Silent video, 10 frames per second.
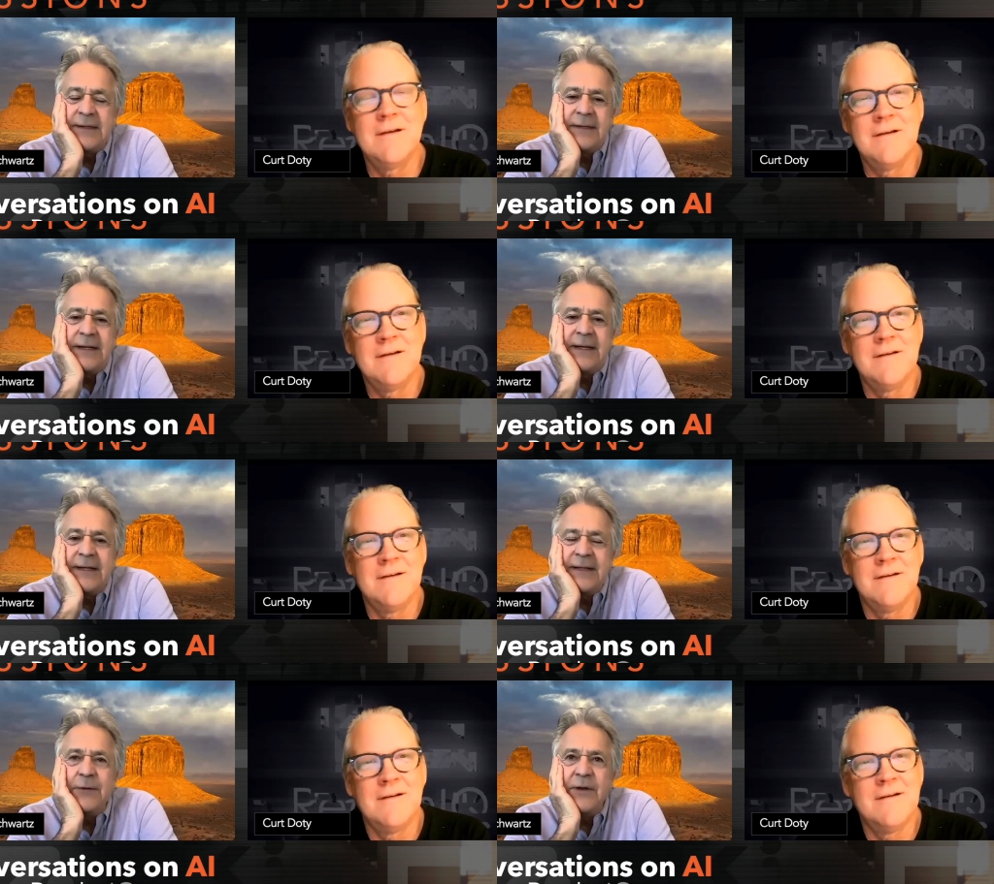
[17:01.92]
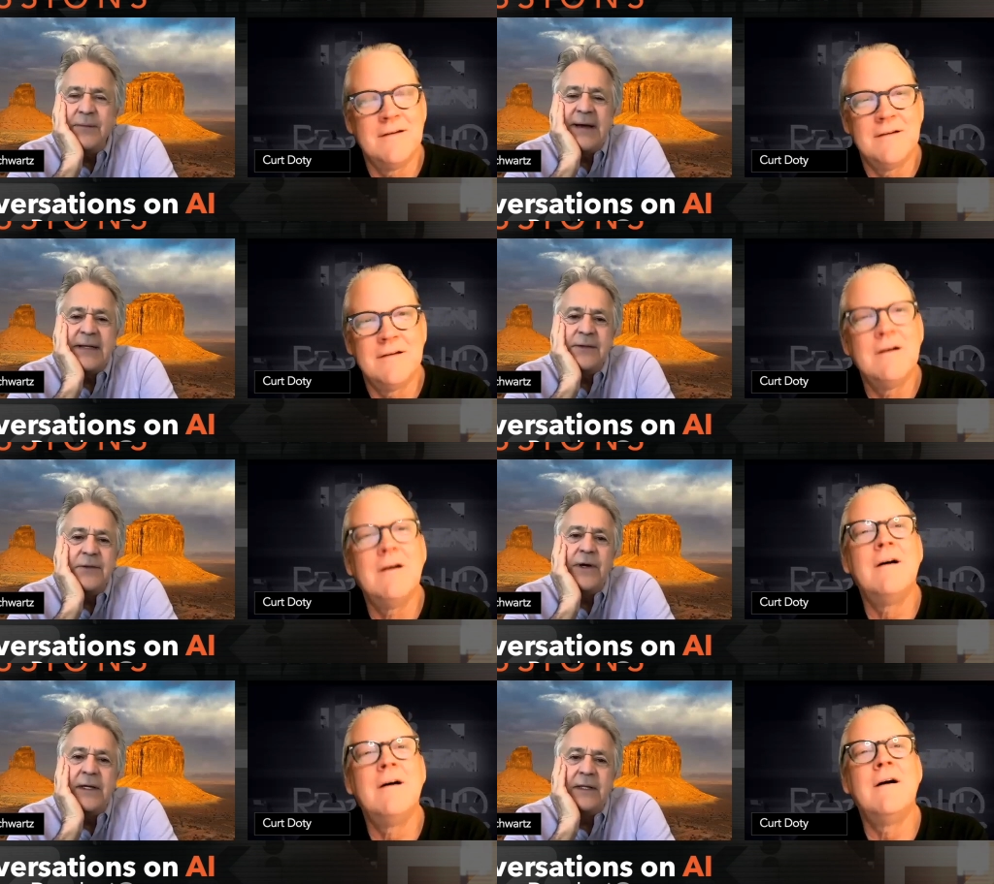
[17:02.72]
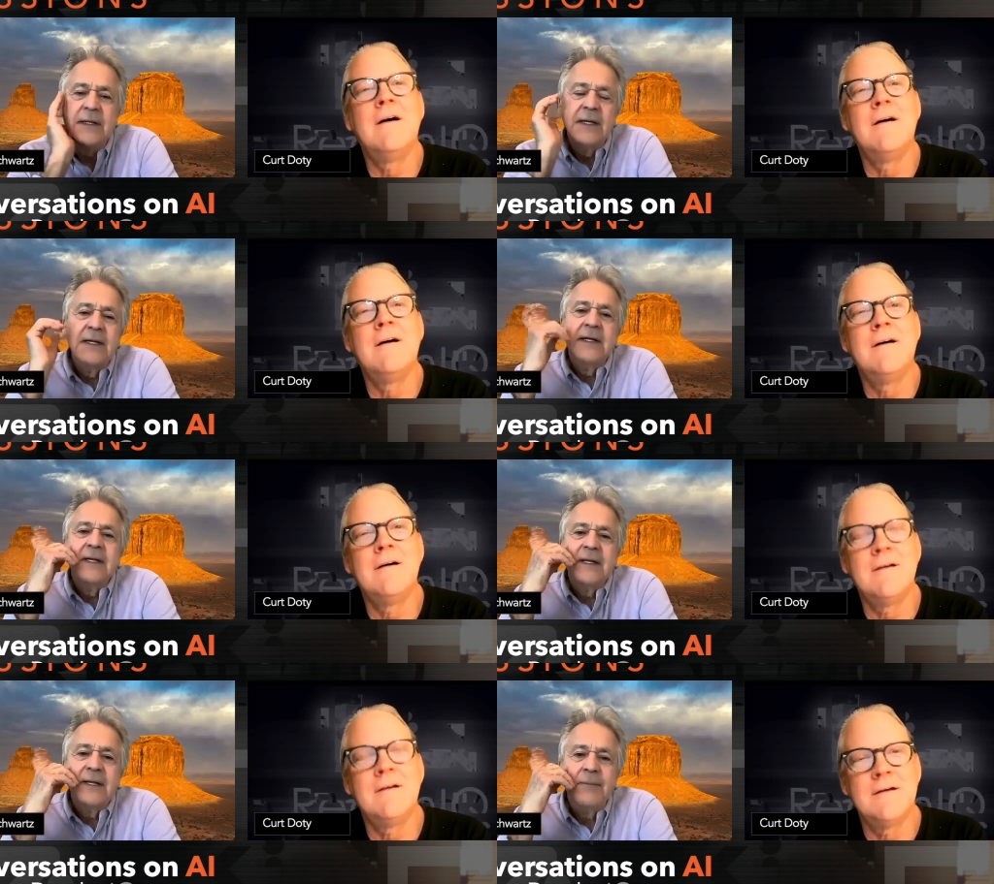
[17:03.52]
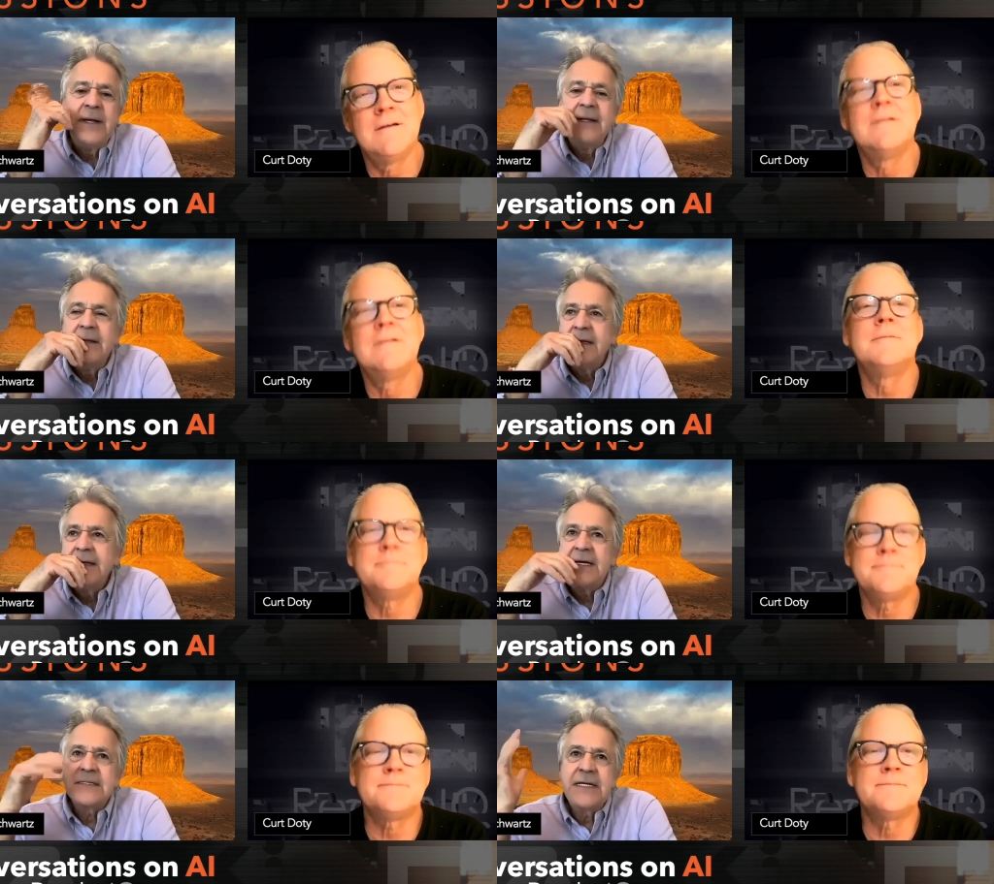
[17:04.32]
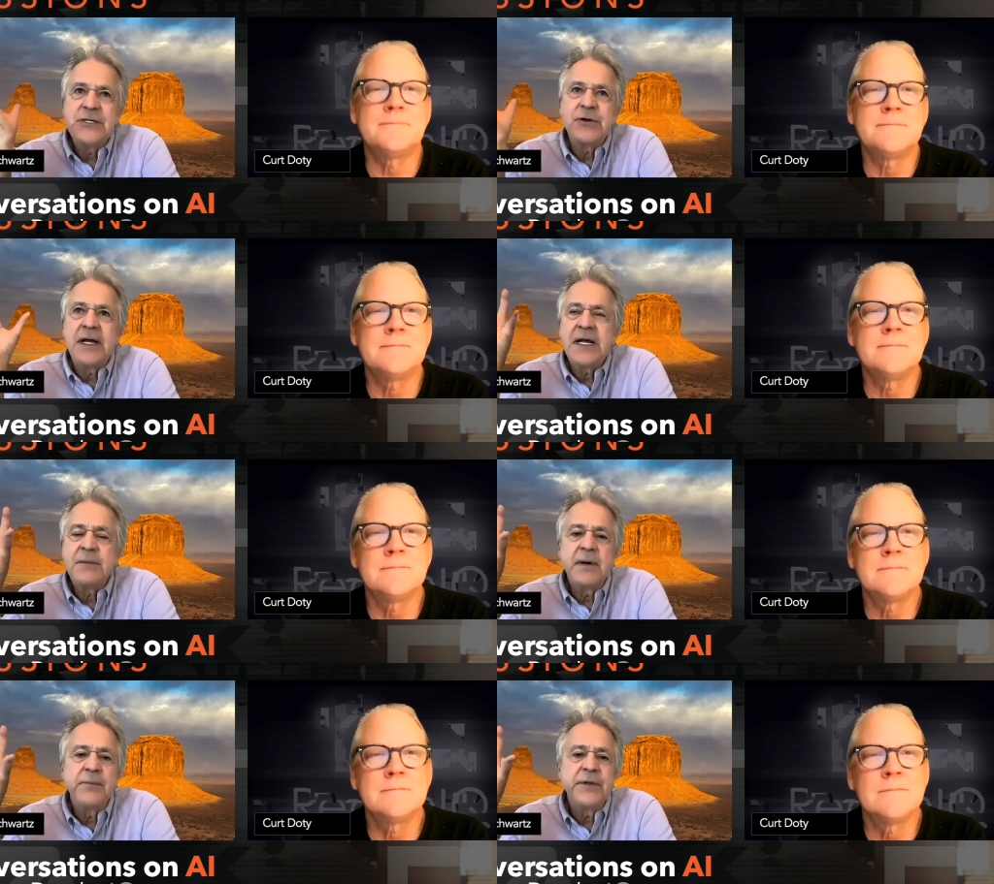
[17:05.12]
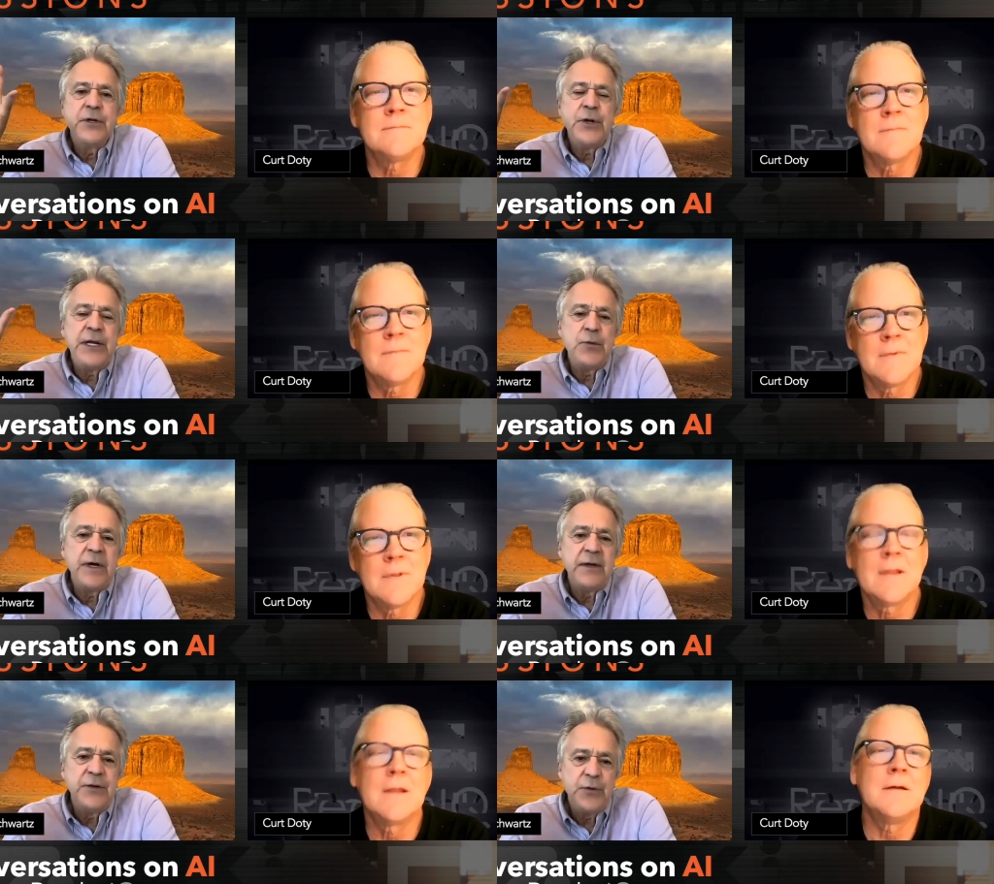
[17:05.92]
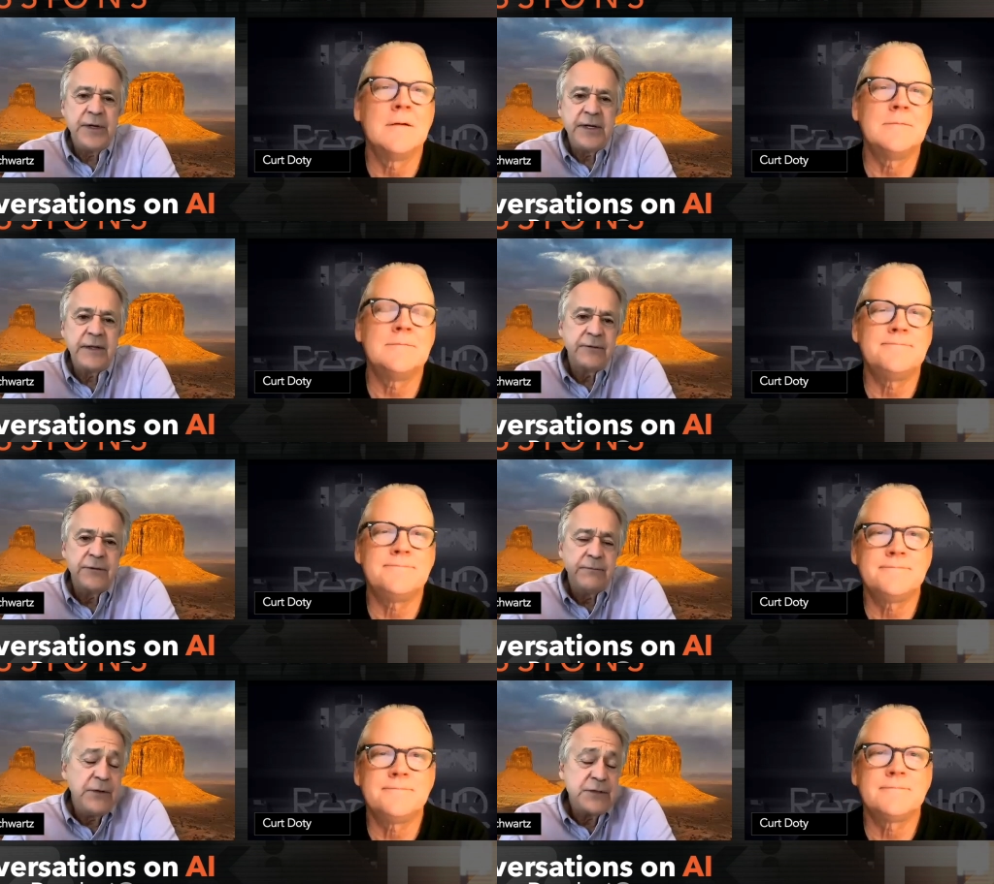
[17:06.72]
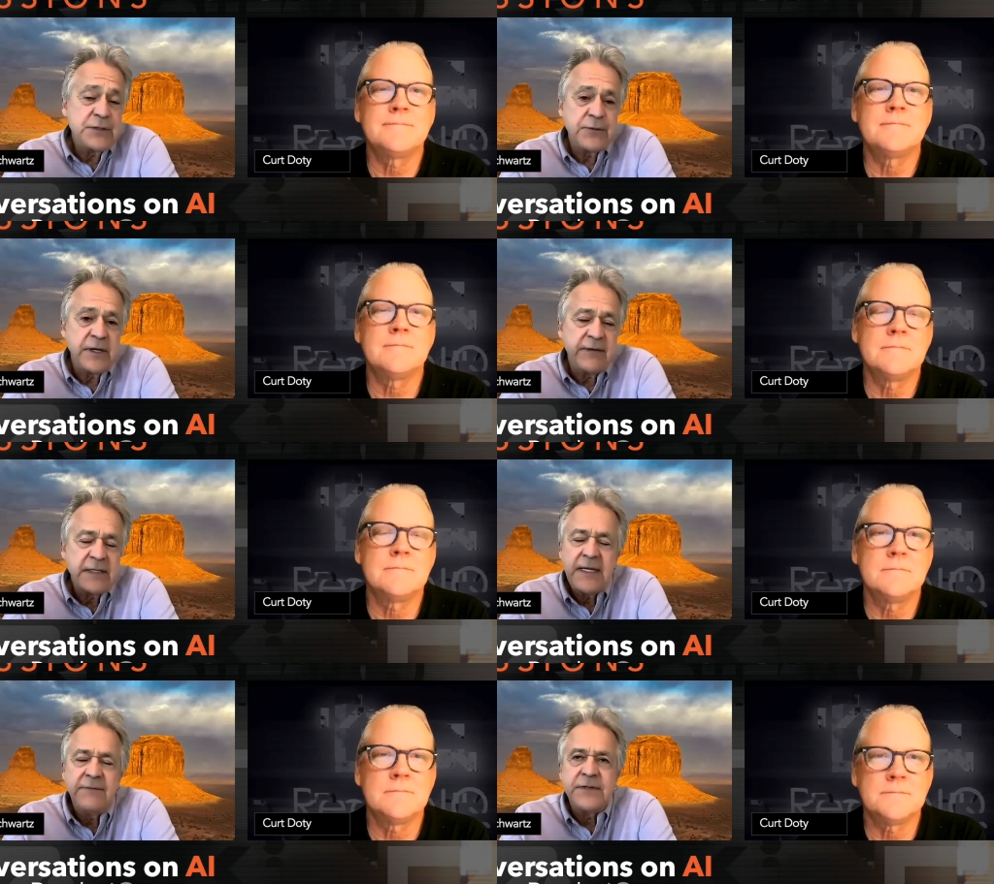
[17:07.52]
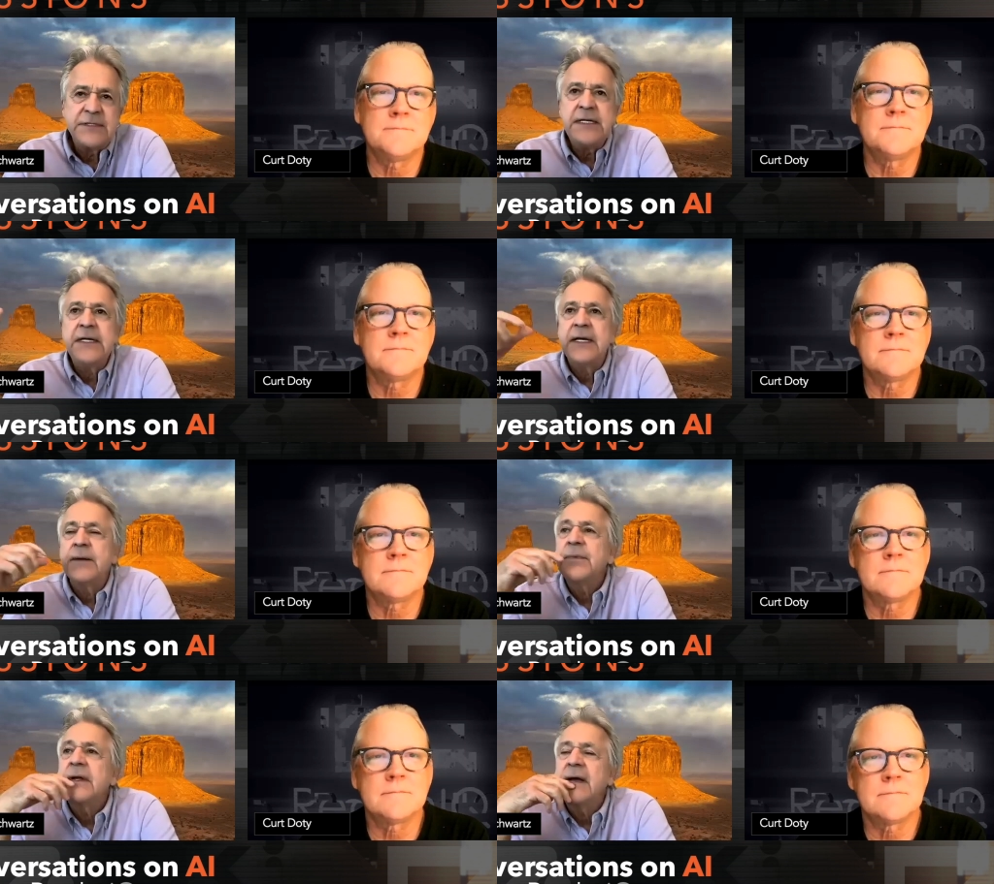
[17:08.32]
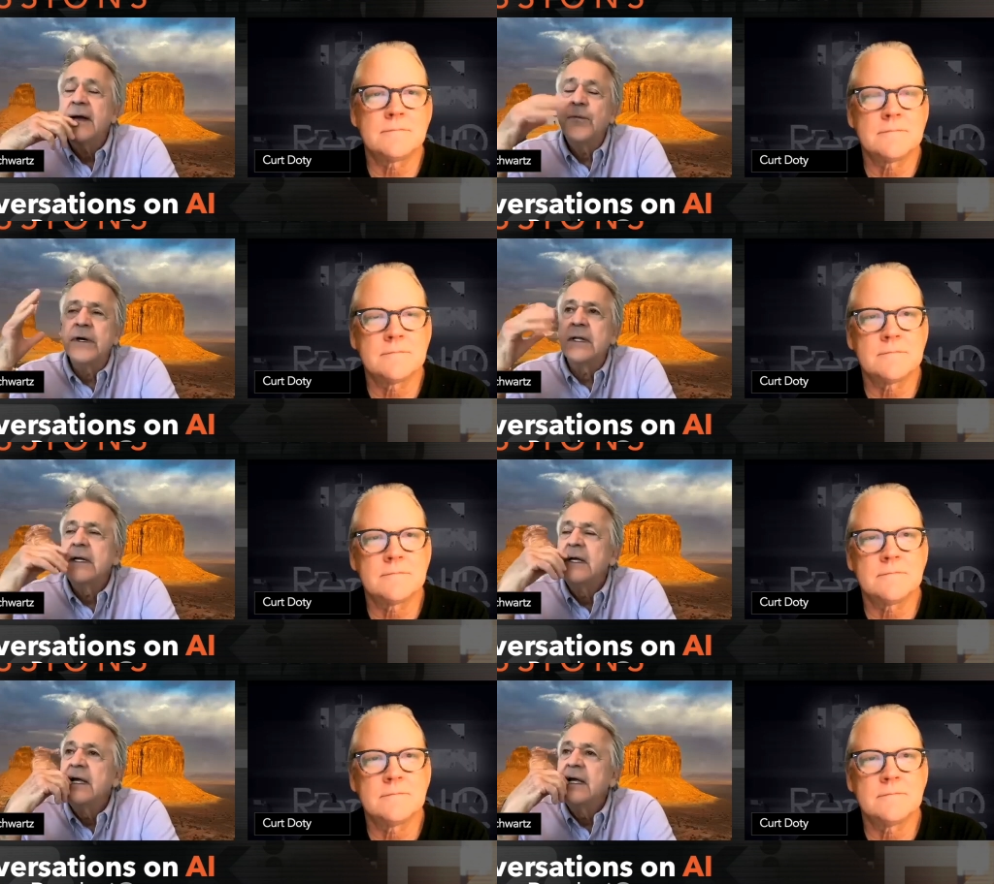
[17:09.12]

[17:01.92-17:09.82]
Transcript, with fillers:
Speaker 1: yeah, they went back to the well. I mean, yes, they try to come up with a unique way of doing it through music, whatever. I still haven't seen it yet, but I will.